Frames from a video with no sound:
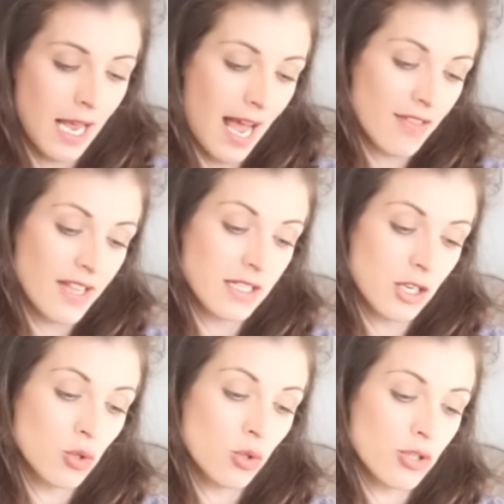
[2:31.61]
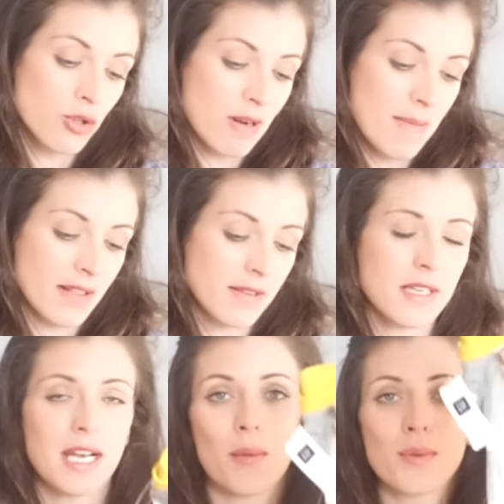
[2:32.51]
And these are 0 to 3
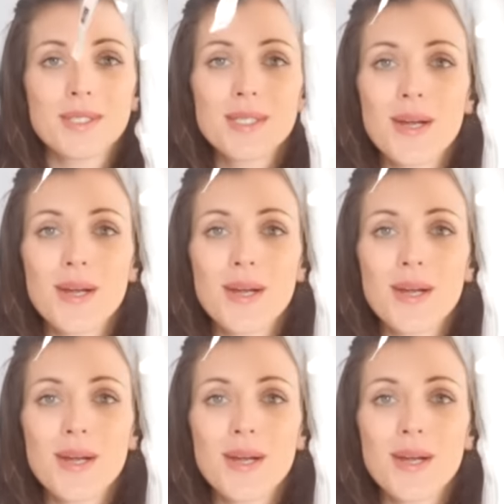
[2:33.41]
months and it was